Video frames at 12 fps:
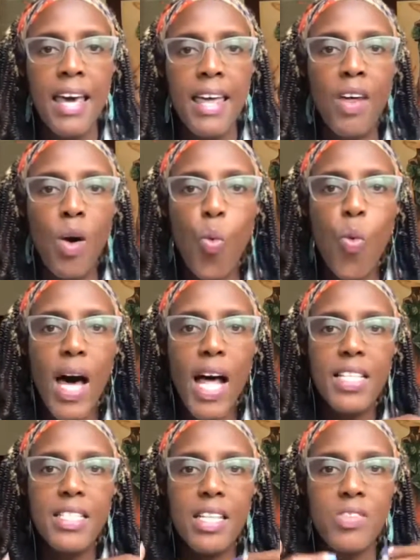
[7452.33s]
The
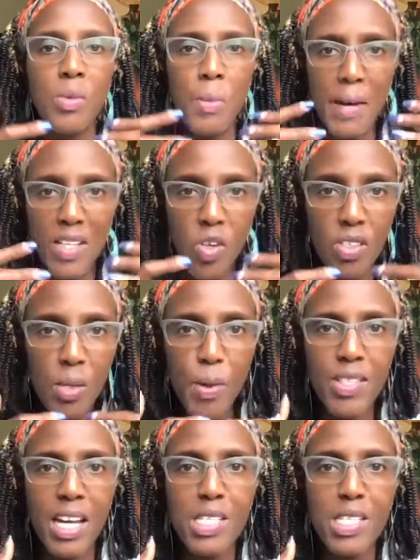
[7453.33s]
world, remember I talked
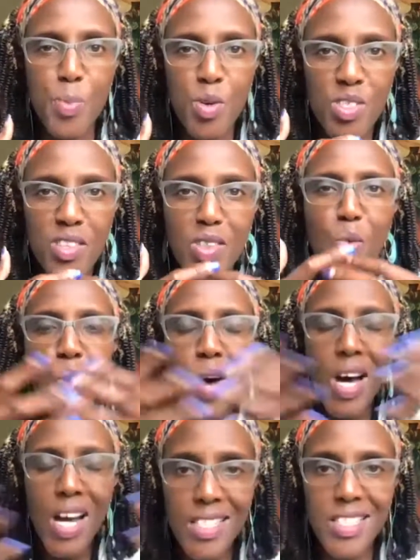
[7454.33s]
about exposure, the
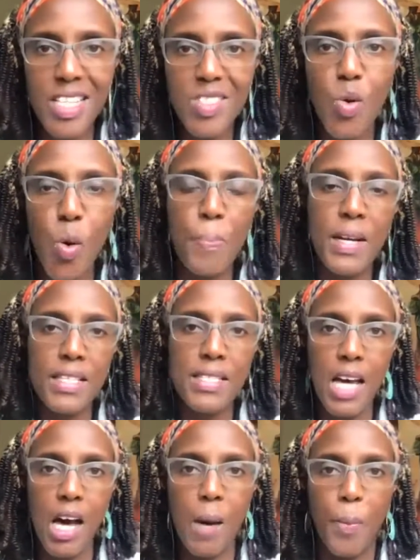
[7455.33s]
world just
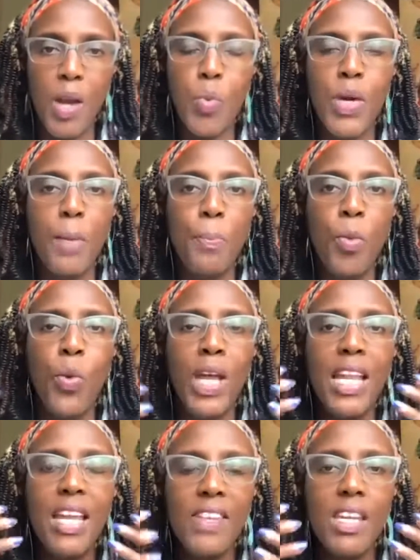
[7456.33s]
opens up. And we
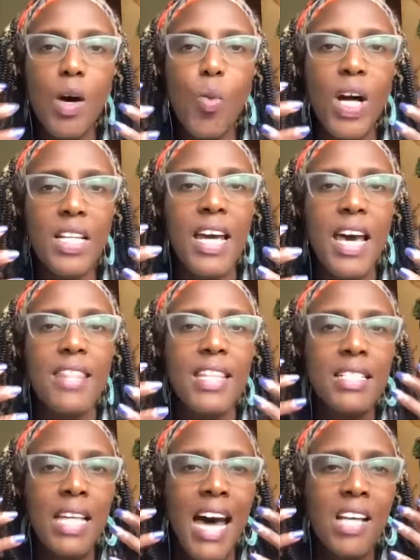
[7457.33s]
live in a world
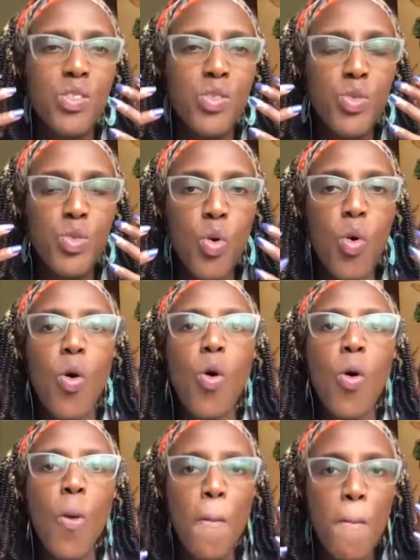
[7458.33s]
that has
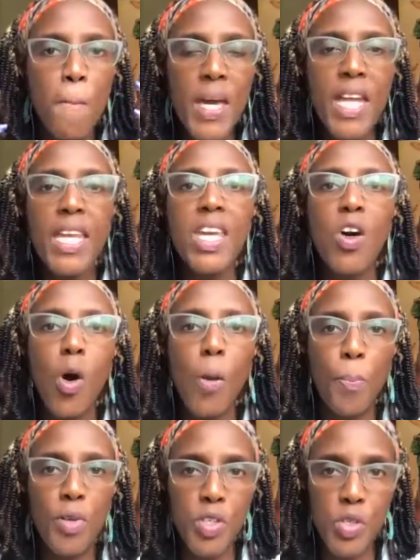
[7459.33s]
so many
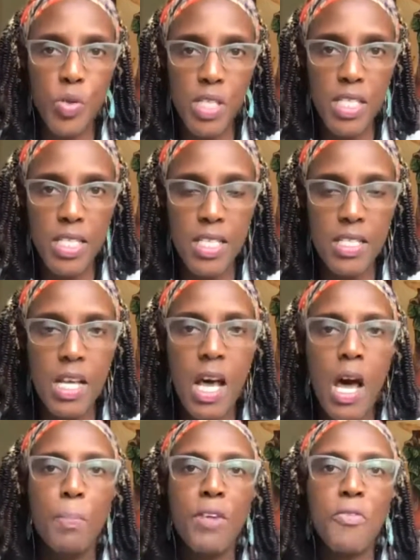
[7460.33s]
opportunities,
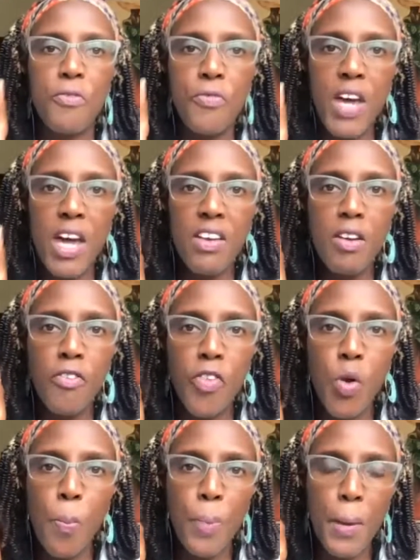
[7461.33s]
but very
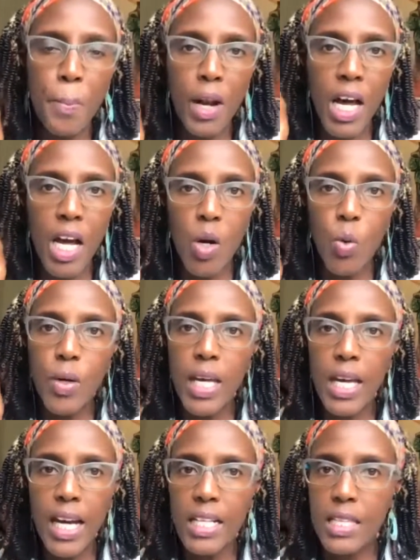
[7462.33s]
few people are
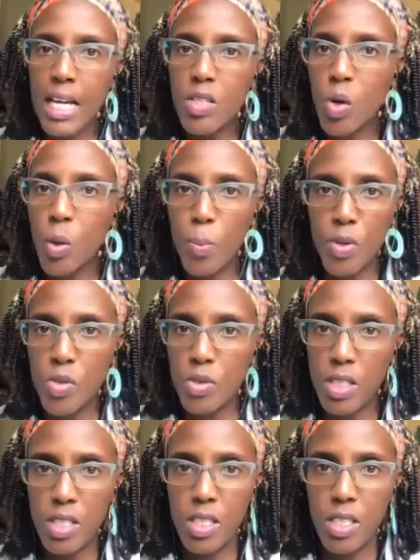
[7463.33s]
looking at that
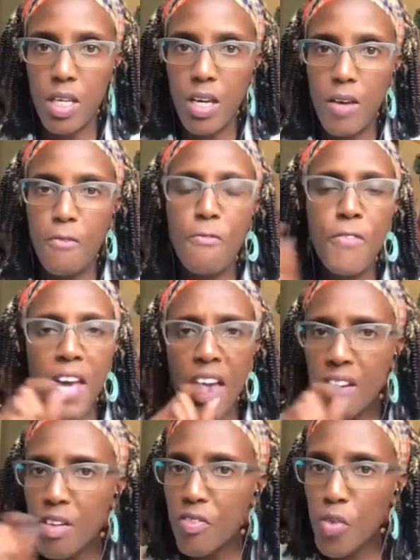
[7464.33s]
opportunity.
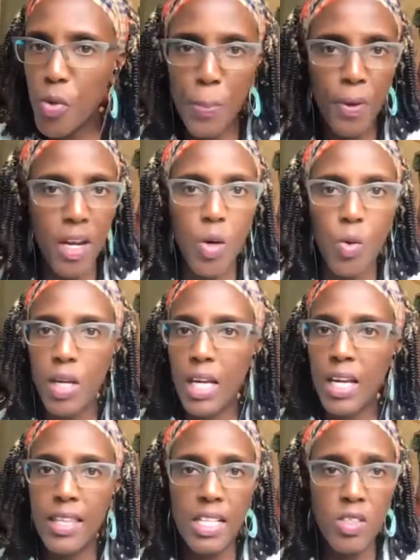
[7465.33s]
Very few people are
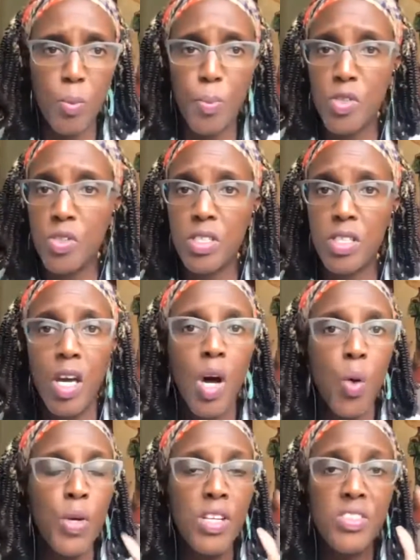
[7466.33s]
looking at that opportunity.
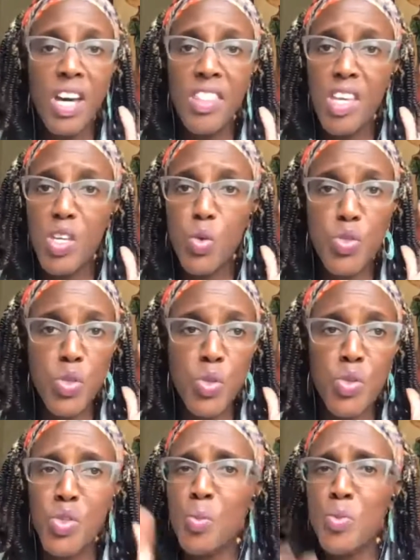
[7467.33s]
We'd rather use
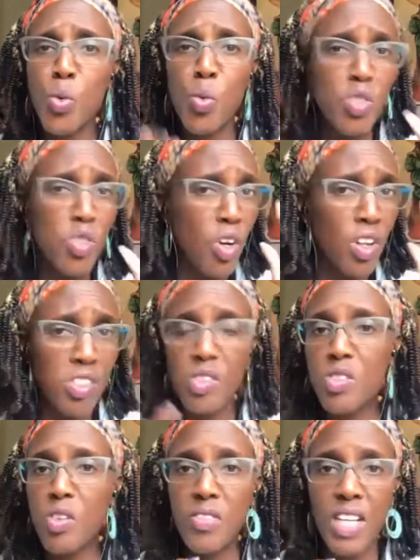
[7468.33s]
YouTube to watch all
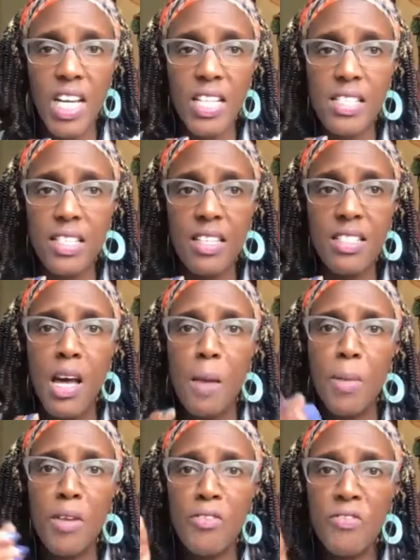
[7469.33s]
sorts of nonsense,
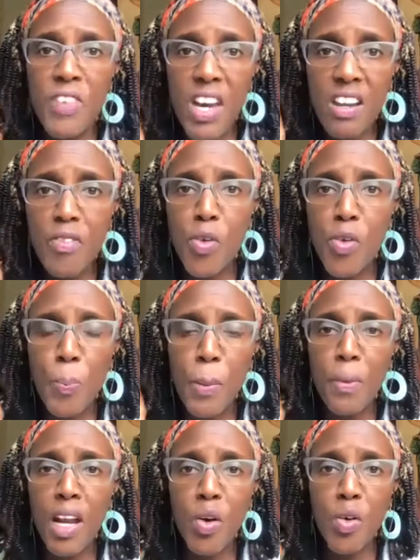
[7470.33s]
but very few
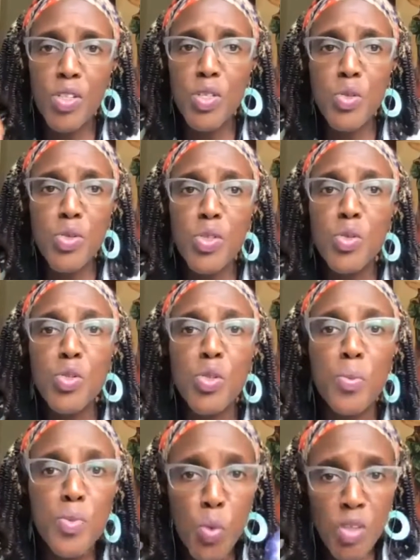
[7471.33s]
people are going to use
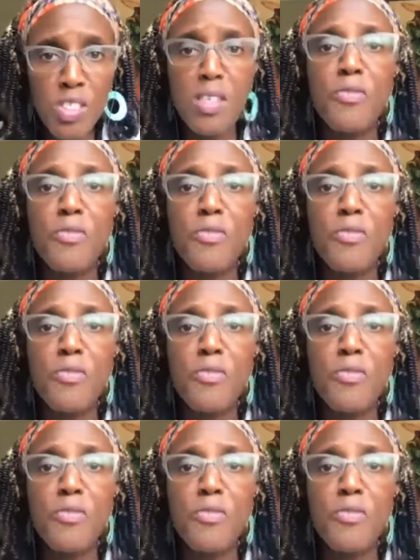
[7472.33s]
YouTube to watch the